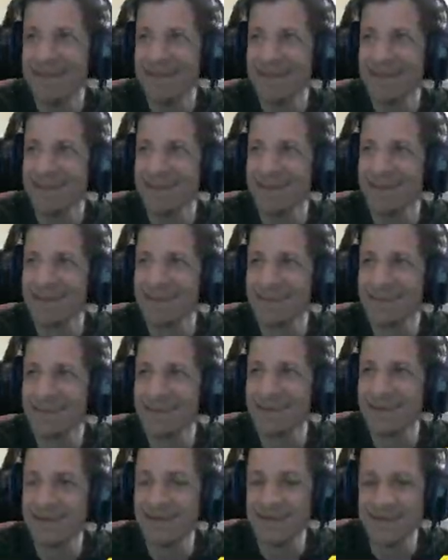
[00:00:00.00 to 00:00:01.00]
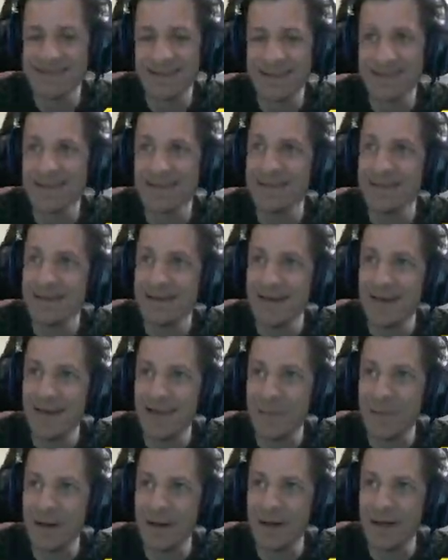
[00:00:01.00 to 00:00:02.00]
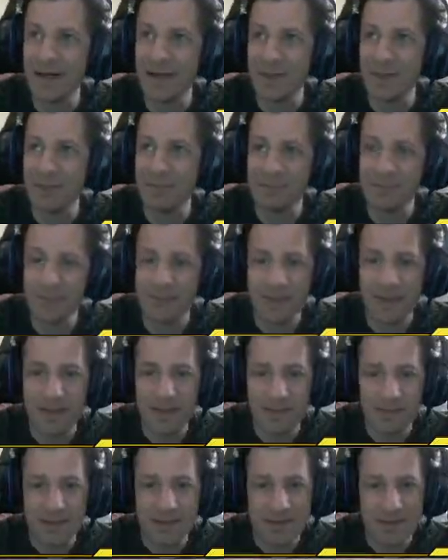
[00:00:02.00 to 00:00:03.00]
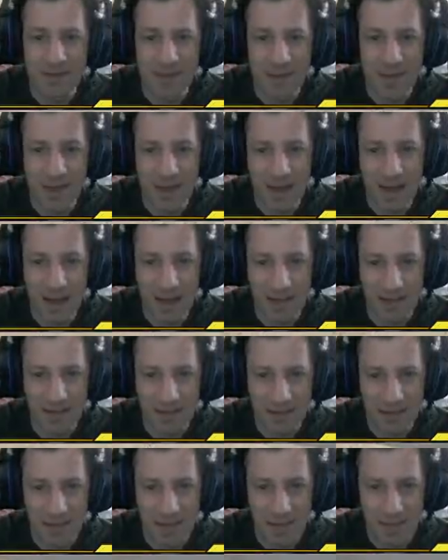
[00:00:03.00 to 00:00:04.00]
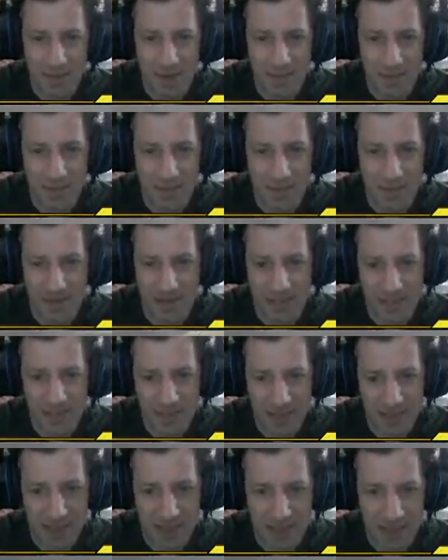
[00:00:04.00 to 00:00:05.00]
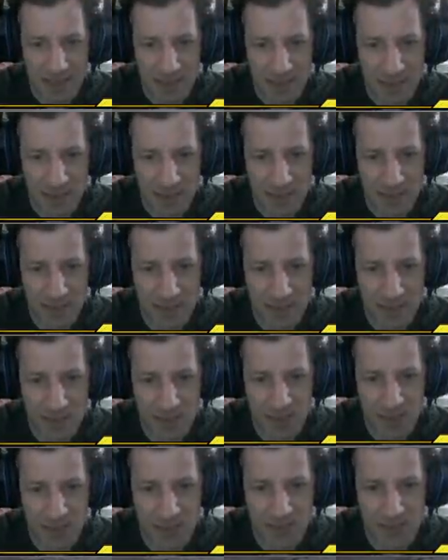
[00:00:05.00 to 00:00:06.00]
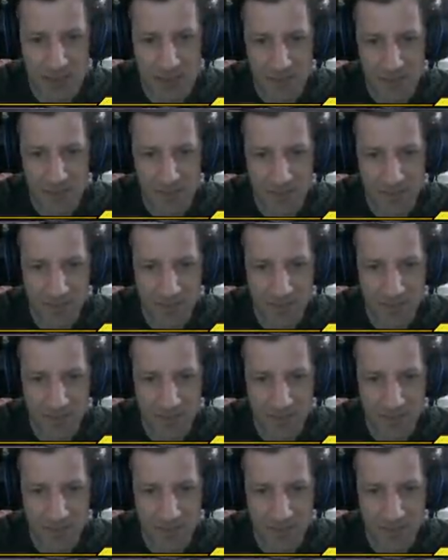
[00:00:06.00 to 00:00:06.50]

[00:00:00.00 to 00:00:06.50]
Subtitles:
Oh, hilarious. Hey Mark, how you doing? So yeah, I never did pay for the fast pass thing. I always just got the regular.